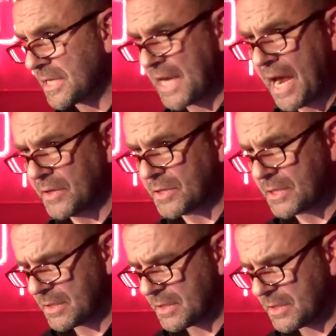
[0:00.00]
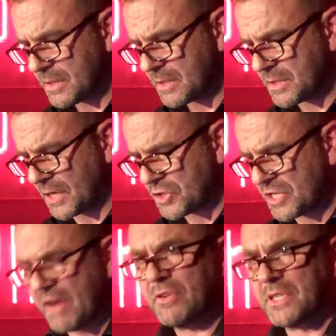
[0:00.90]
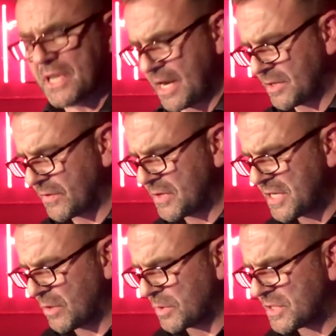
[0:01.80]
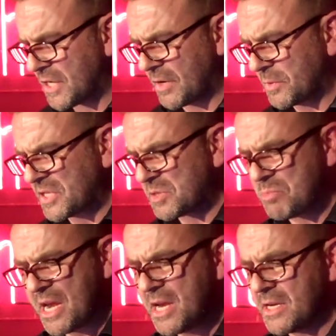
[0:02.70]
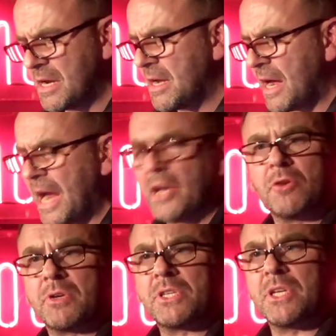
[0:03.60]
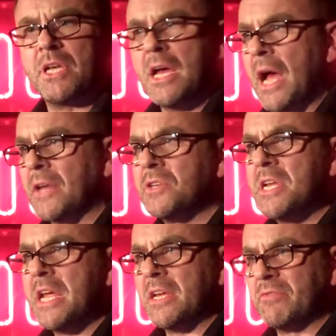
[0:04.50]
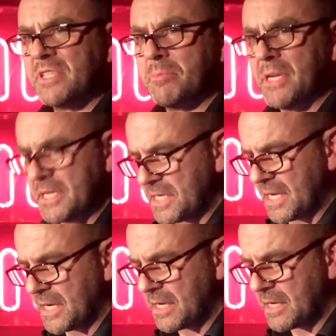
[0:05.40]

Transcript: His hand touched Kevin's hand, and the deal was done with speed, accuracy, and near invisibility.